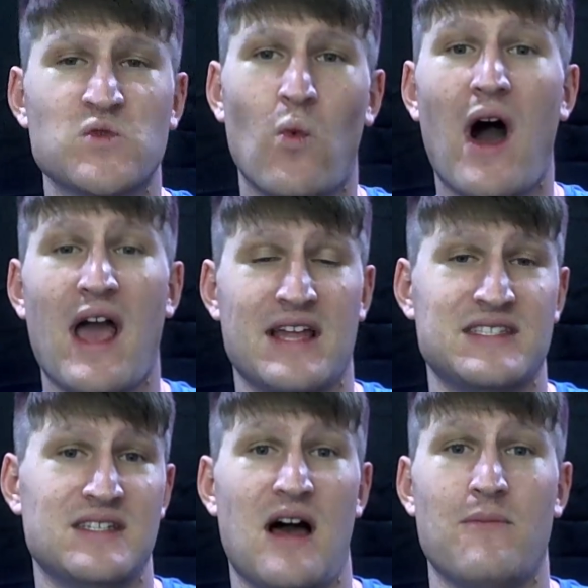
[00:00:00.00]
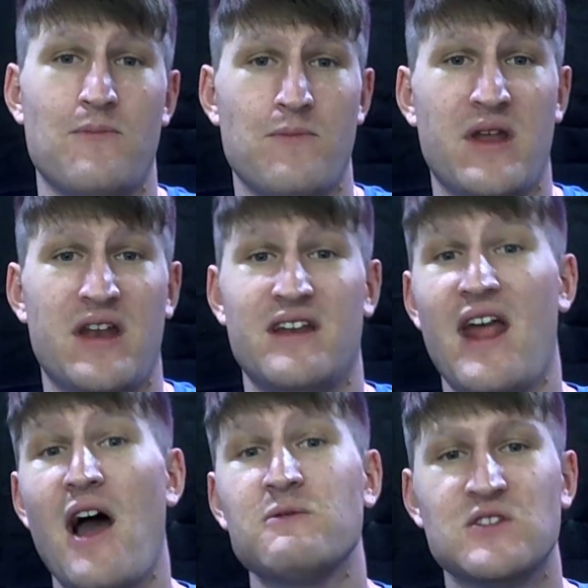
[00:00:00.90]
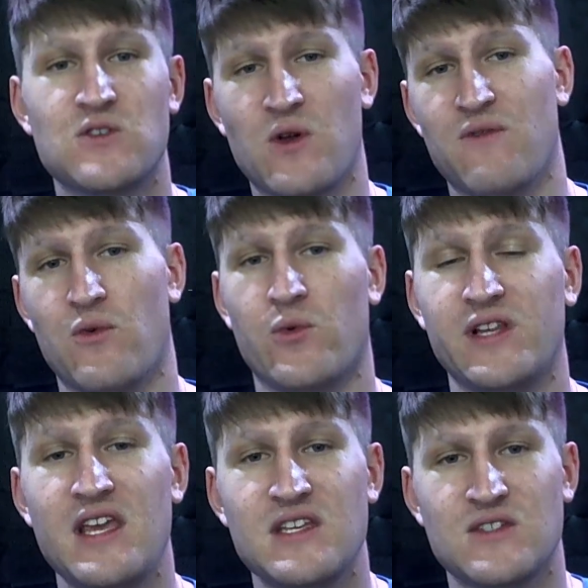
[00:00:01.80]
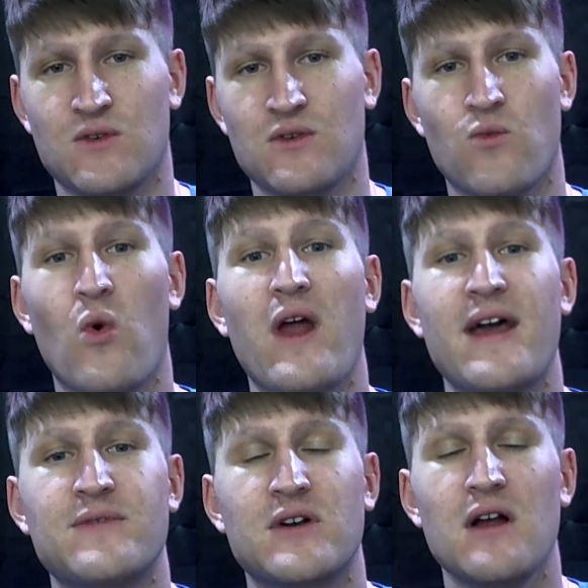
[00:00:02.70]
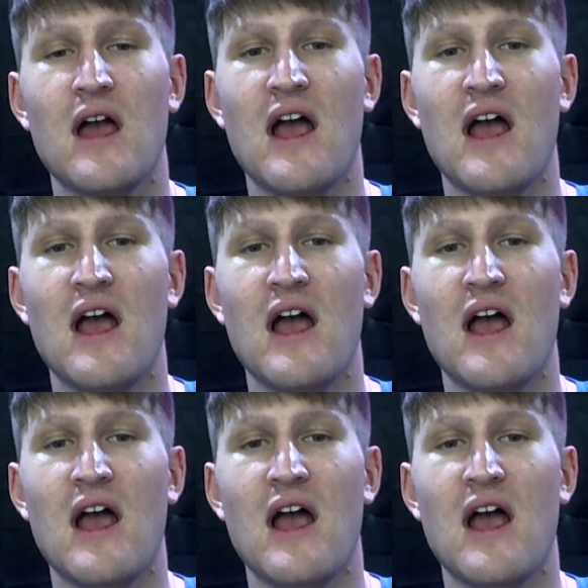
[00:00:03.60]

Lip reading: why it's not been announced or even released or whatever.